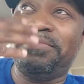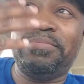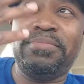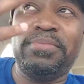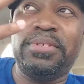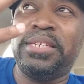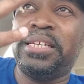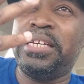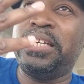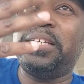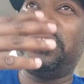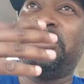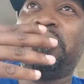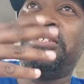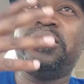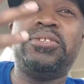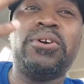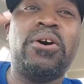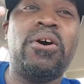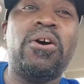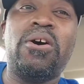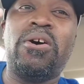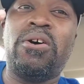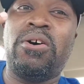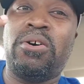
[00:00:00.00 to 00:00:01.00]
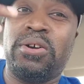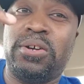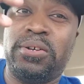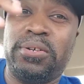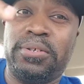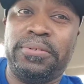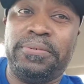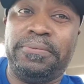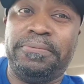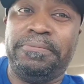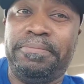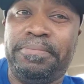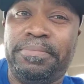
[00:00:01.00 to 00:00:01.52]
he's a dog.
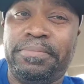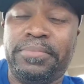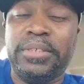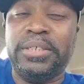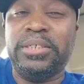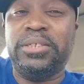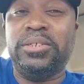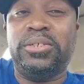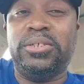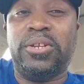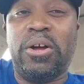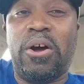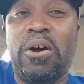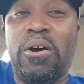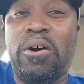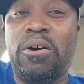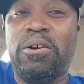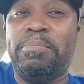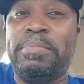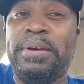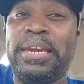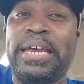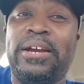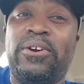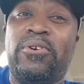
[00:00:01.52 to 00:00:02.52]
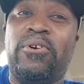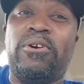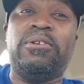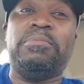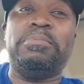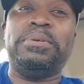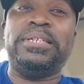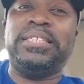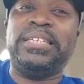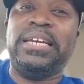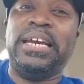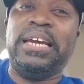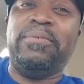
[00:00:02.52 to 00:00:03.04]
He's a dog, man. They call him
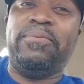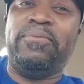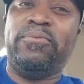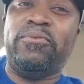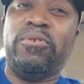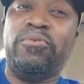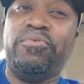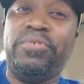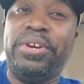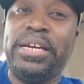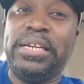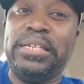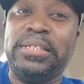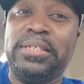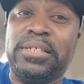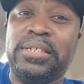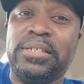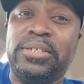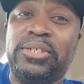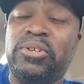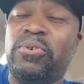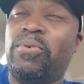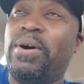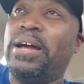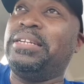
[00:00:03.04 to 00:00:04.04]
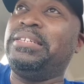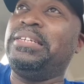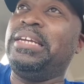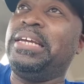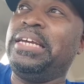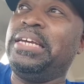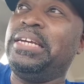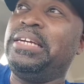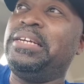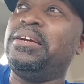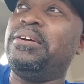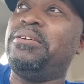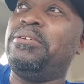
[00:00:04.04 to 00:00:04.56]
a Tank for a reason. So I
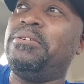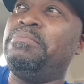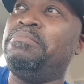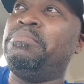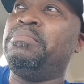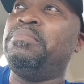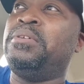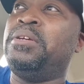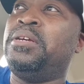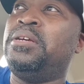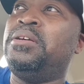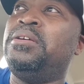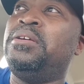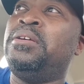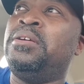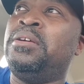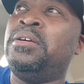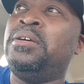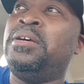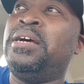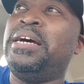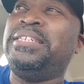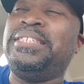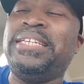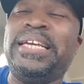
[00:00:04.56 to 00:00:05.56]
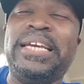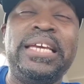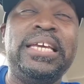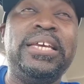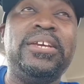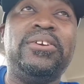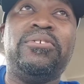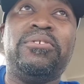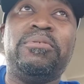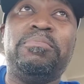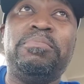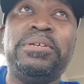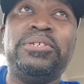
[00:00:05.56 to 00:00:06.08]
think he's
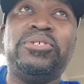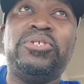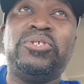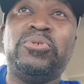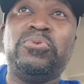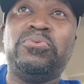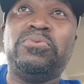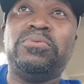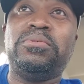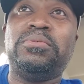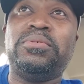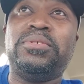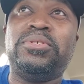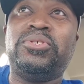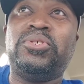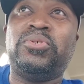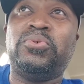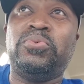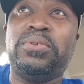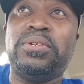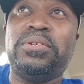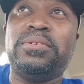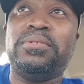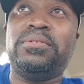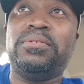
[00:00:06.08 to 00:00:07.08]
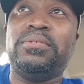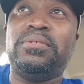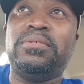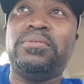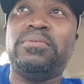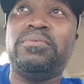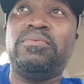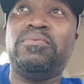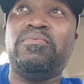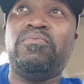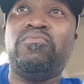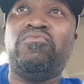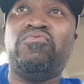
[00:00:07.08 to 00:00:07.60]
gonna be suited
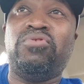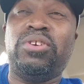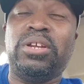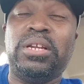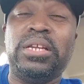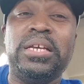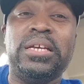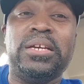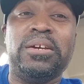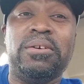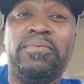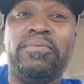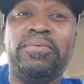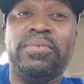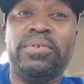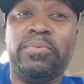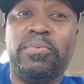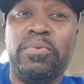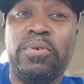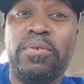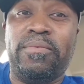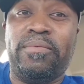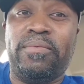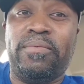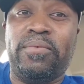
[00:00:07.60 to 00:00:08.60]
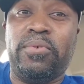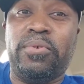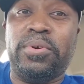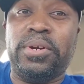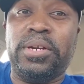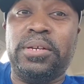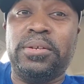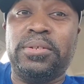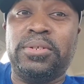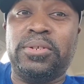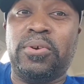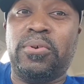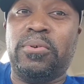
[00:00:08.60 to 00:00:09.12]
really good for
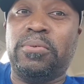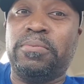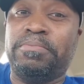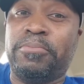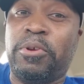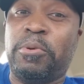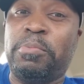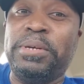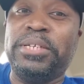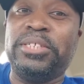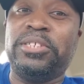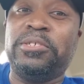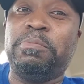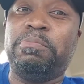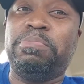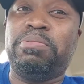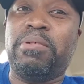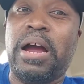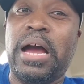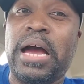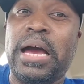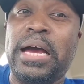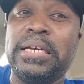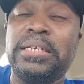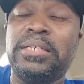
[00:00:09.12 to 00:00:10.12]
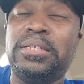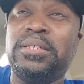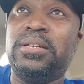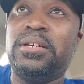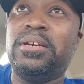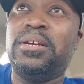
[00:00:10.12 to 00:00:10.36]
140. So don't be surprised